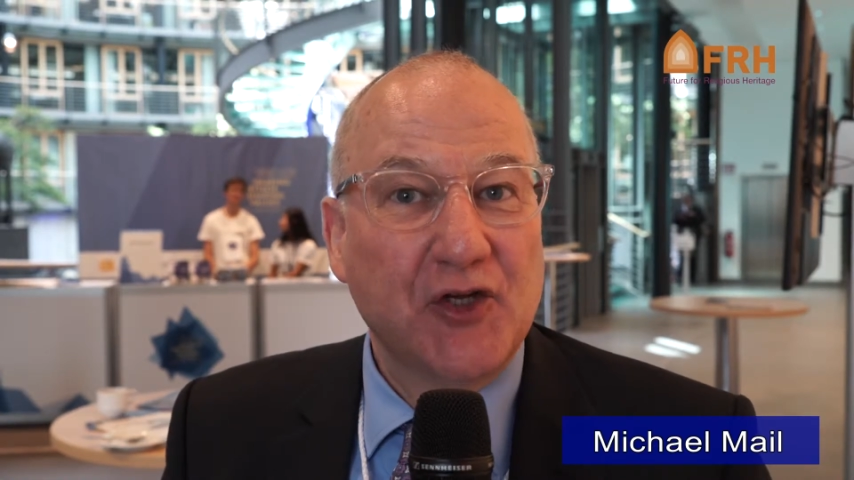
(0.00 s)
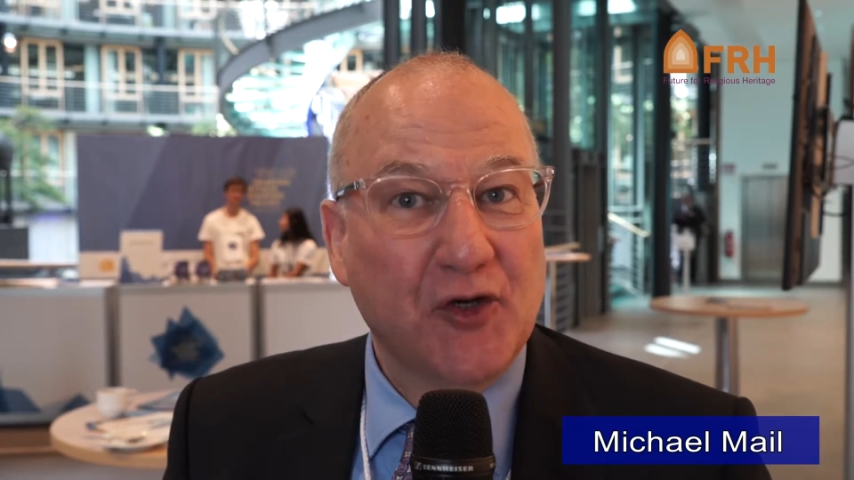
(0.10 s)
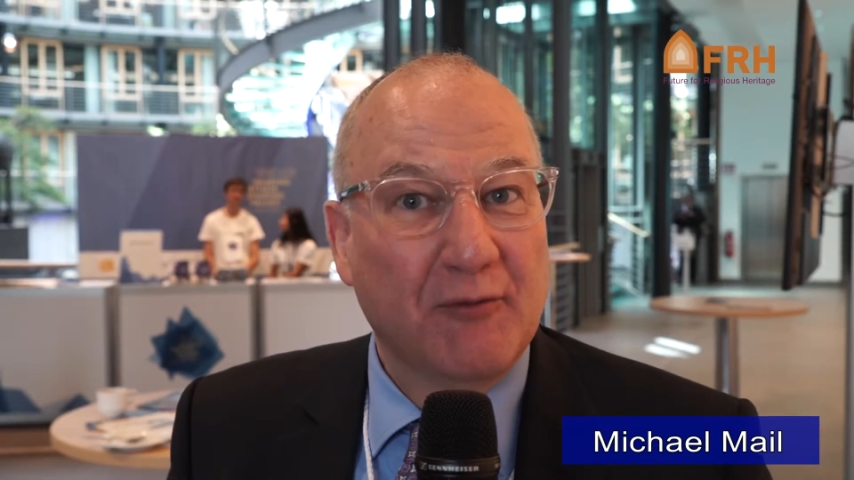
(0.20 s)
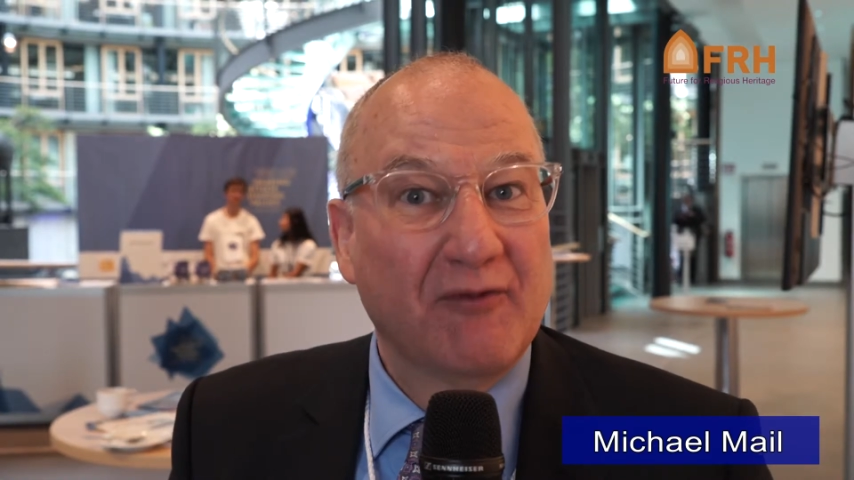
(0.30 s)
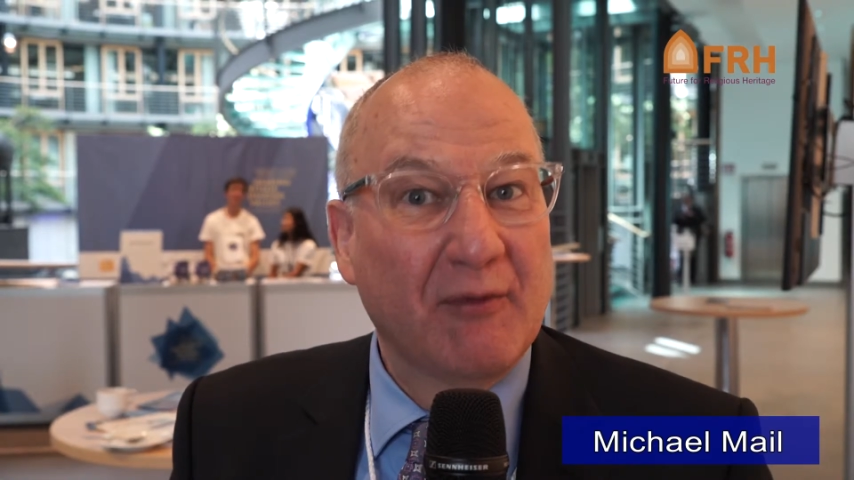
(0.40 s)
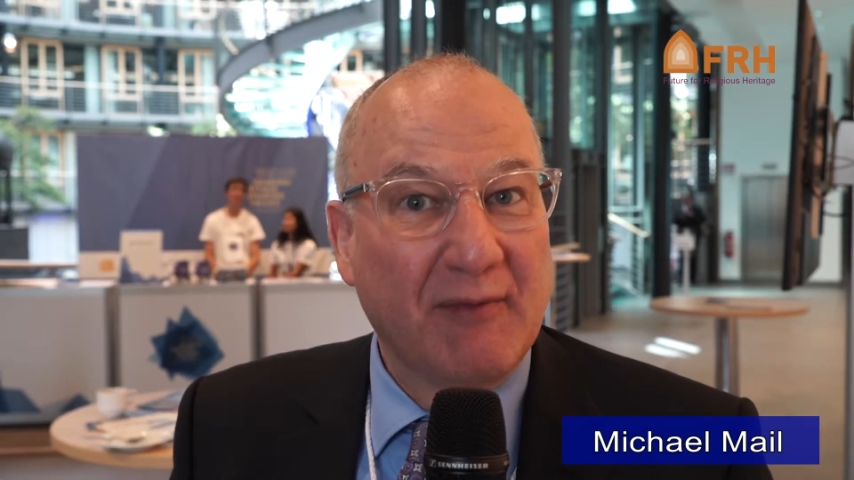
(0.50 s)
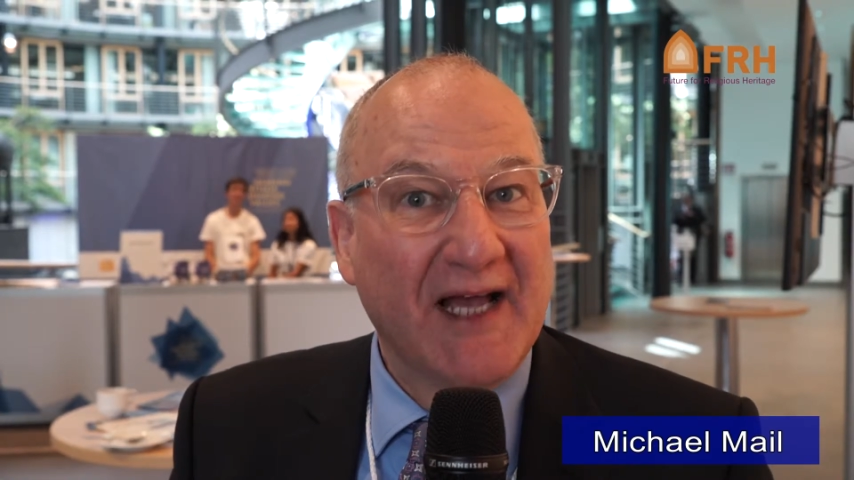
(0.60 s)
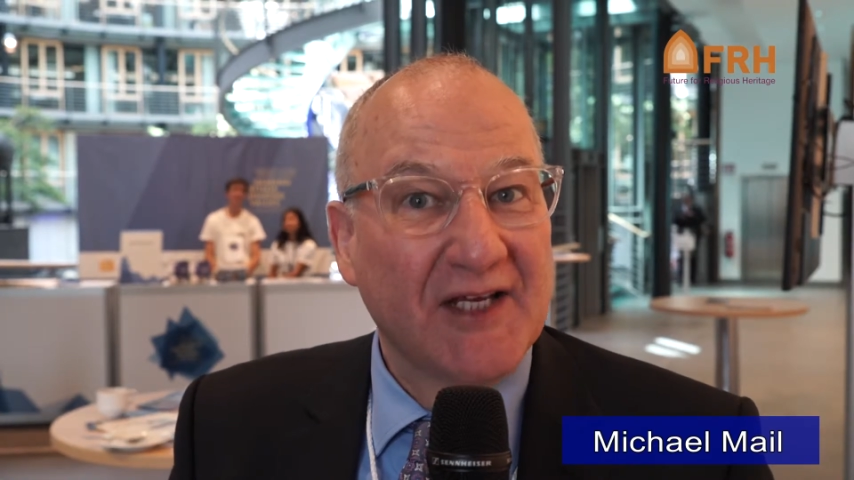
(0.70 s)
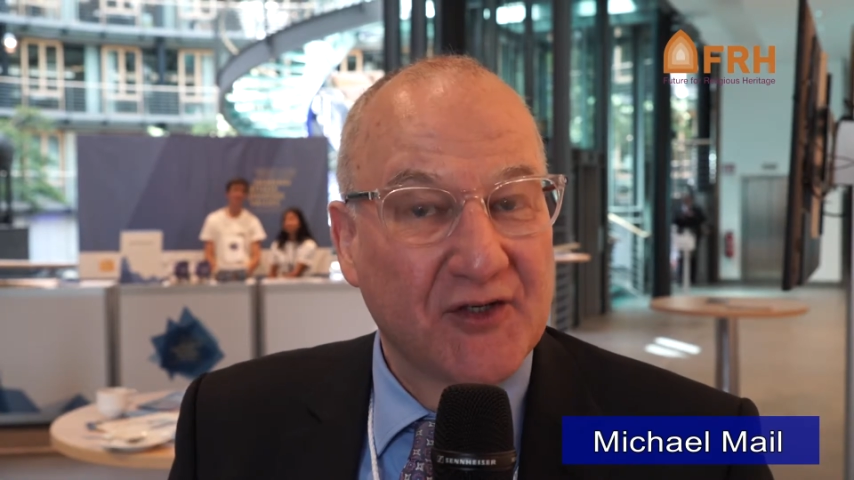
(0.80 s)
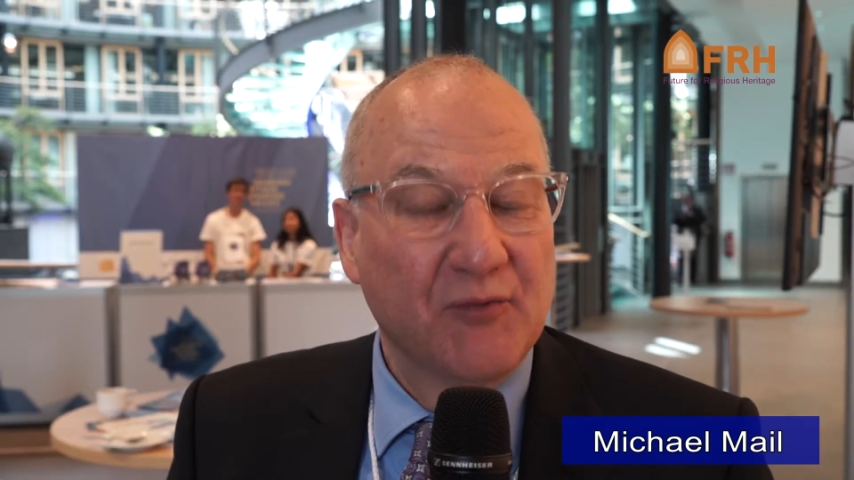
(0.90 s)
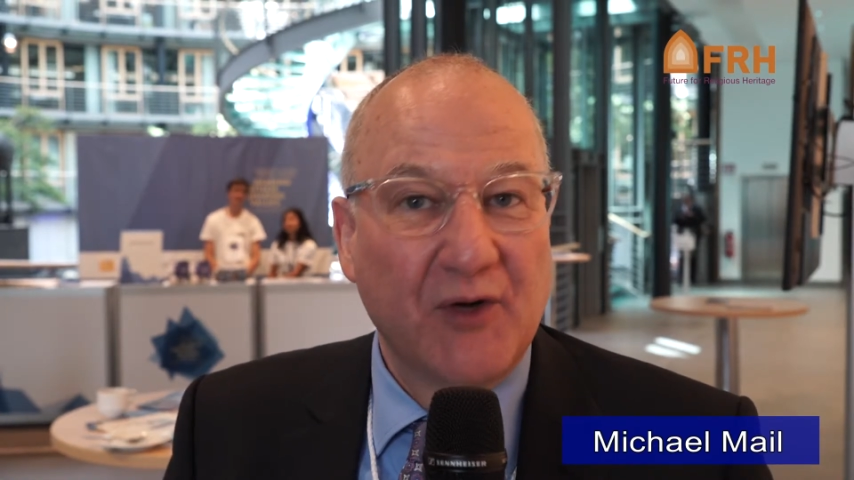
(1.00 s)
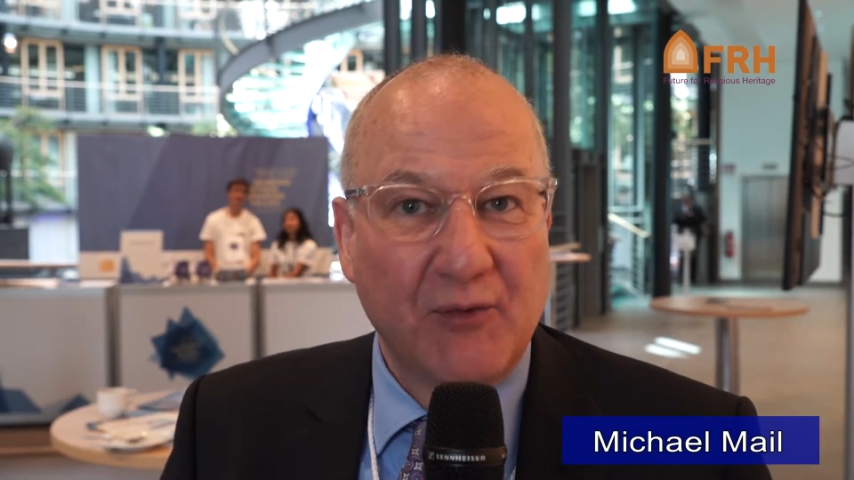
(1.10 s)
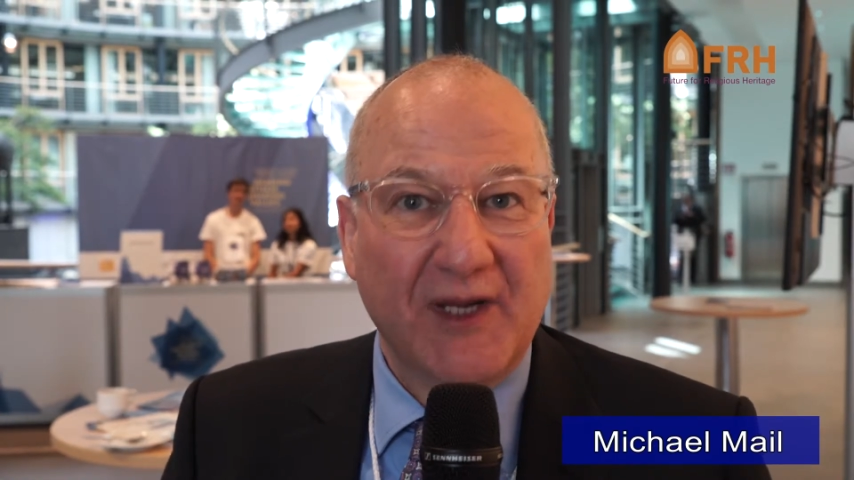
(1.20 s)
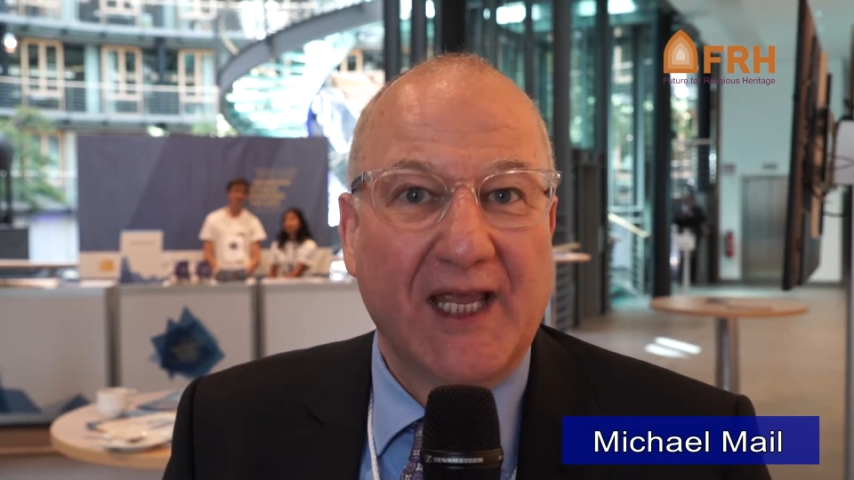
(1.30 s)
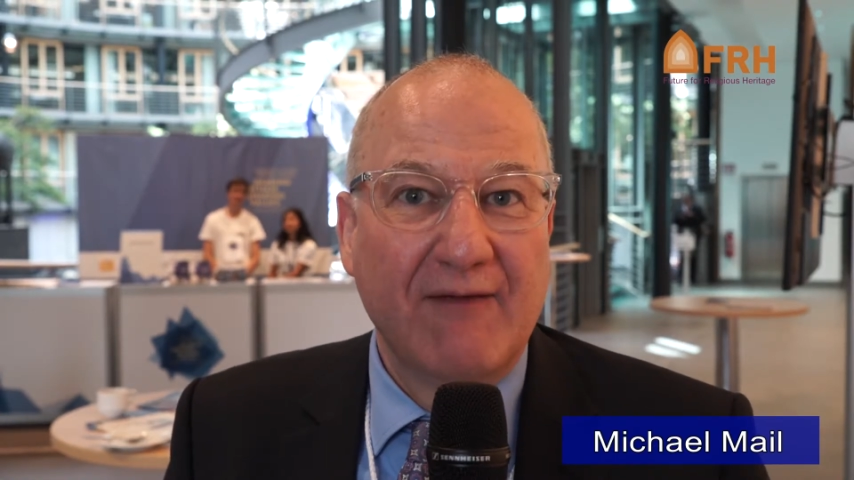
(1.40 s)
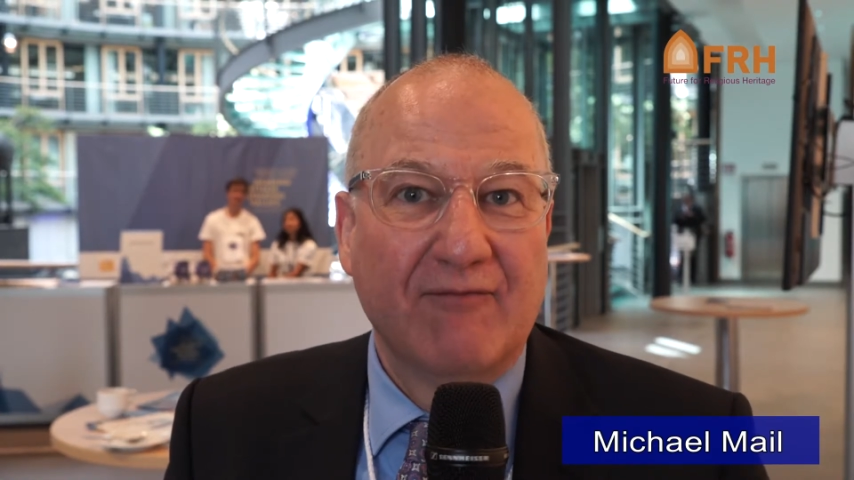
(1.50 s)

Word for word: Europe of the past and where we came